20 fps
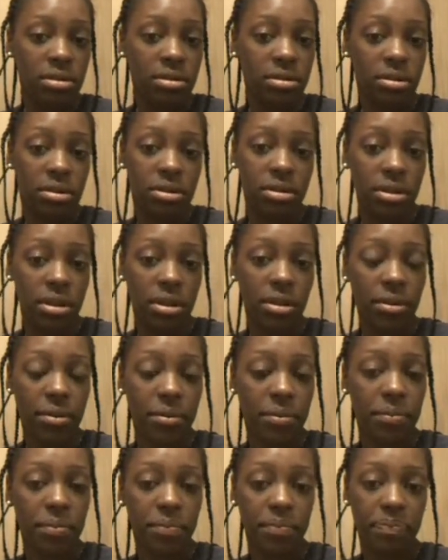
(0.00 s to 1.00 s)
So
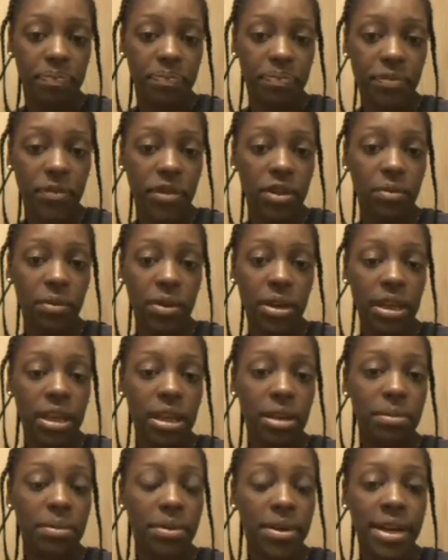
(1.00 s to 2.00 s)
you want to
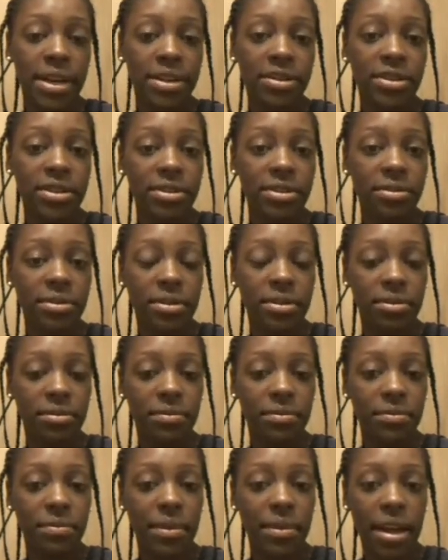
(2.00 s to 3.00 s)
keep your edges
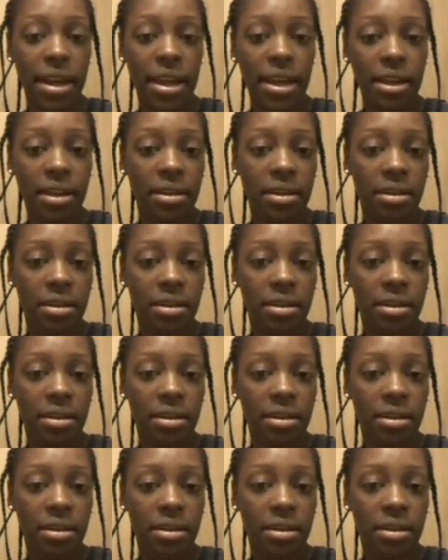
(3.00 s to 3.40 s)
right,